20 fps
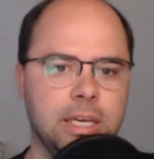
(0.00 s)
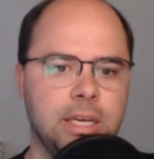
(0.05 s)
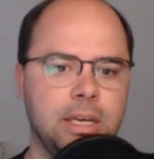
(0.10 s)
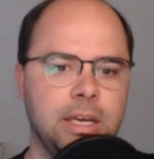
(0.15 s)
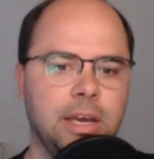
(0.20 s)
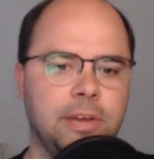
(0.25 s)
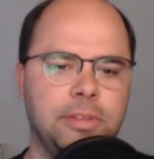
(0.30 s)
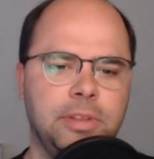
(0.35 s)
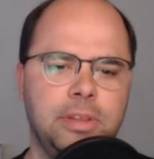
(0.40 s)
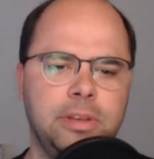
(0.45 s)

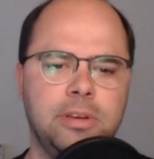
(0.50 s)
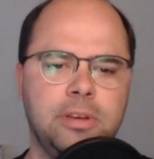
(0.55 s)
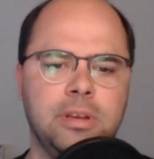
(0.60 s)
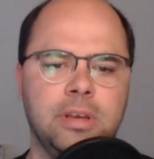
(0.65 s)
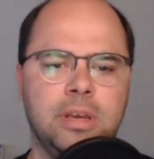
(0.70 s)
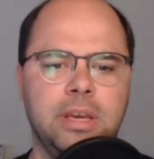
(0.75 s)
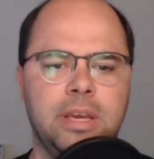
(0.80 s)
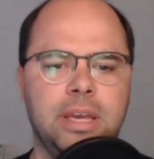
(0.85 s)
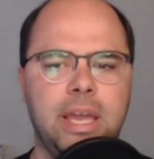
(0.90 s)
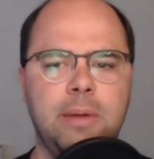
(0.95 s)
And then
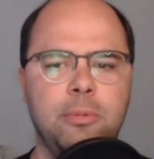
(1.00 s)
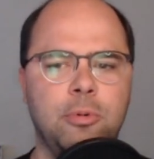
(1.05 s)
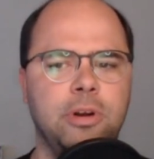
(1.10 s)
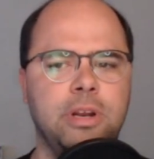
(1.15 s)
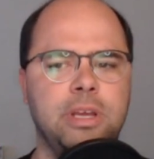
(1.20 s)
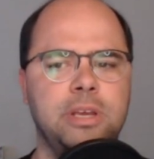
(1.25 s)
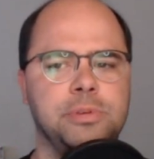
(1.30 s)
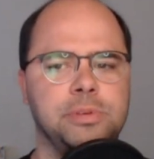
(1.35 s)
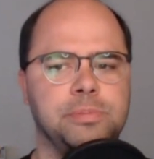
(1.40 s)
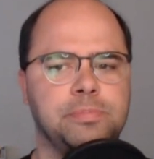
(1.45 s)
game 1
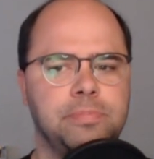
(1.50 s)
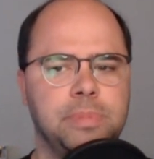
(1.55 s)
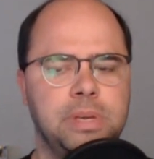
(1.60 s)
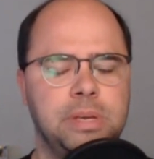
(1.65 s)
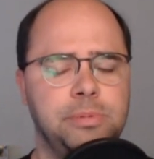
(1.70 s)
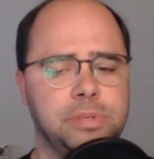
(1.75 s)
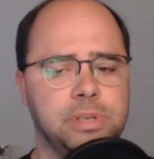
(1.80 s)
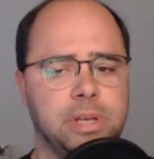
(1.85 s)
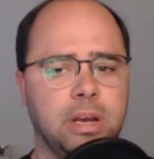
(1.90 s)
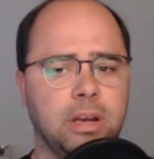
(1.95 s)
he
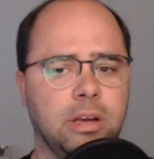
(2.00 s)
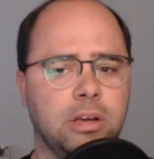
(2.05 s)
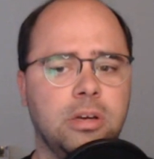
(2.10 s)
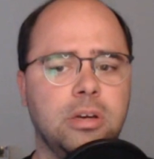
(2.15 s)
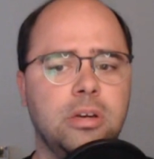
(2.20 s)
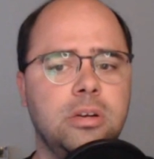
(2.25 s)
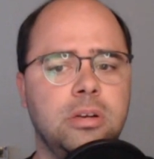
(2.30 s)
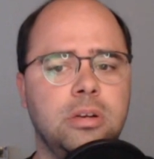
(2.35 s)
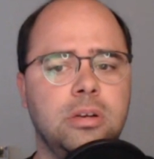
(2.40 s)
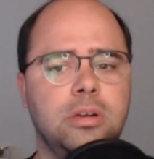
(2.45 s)
was not
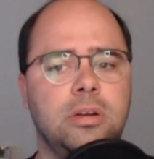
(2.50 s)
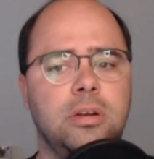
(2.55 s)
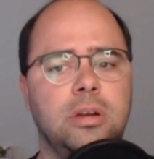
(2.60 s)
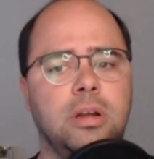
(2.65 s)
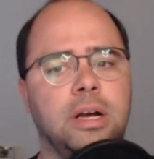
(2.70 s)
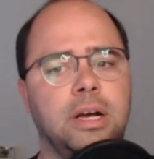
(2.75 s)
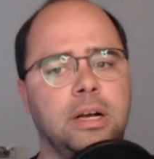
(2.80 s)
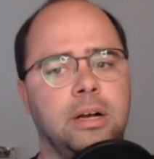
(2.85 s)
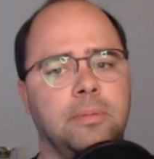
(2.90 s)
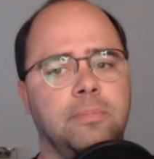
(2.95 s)
good.
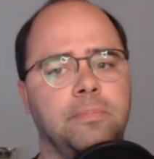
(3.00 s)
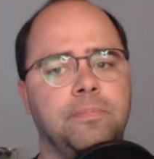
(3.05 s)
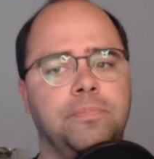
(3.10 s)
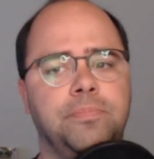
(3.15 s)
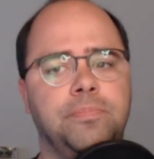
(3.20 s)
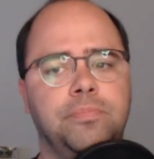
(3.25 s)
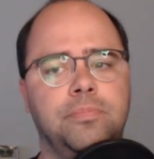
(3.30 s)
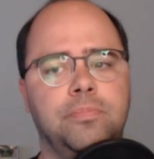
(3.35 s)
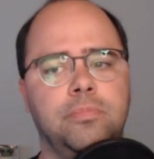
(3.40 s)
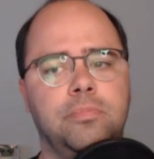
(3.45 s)

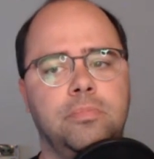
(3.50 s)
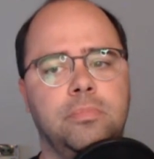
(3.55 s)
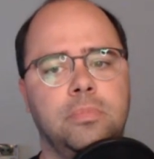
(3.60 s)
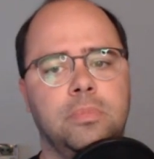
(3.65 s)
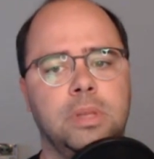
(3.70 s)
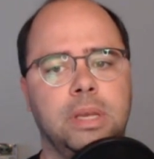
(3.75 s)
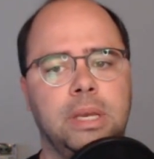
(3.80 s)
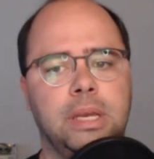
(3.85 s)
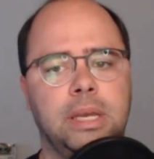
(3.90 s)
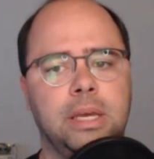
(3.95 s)

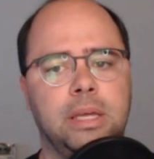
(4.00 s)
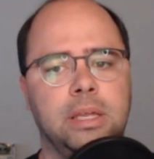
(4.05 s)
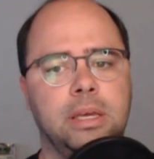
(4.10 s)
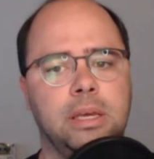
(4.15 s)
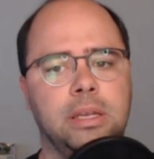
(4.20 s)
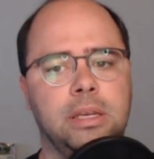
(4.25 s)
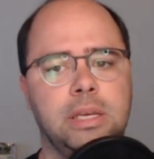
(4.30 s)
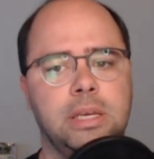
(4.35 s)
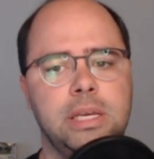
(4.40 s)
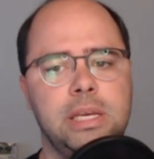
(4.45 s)

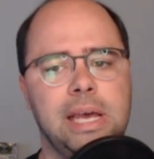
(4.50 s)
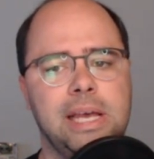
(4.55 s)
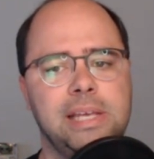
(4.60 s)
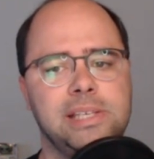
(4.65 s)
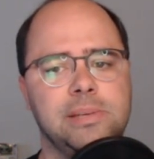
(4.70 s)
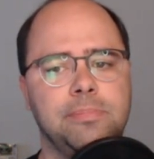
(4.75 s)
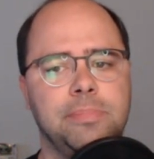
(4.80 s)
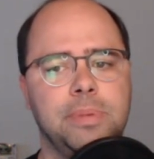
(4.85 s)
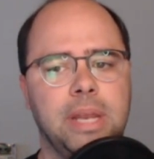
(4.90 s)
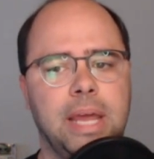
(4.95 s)
And he
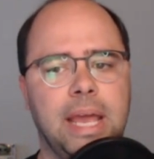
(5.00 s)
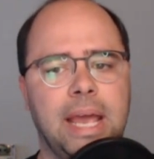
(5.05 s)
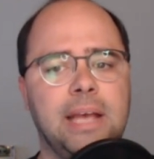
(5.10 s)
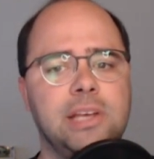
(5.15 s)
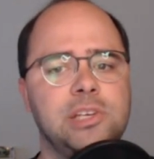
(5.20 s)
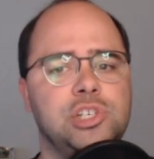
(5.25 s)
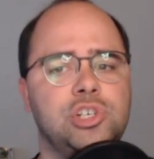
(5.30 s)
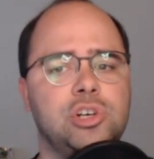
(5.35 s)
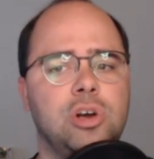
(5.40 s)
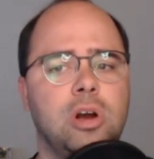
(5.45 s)
hasn't been
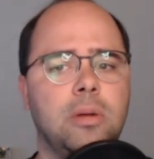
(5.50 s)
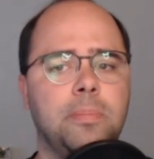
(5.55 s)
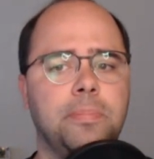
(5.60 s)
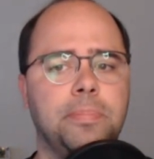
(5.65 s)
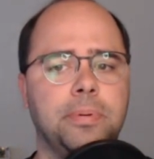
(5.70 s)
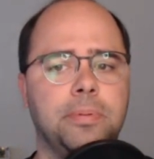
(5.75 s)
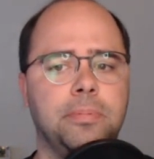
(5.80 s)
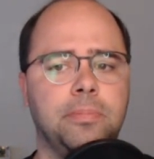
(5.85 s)
as sharp.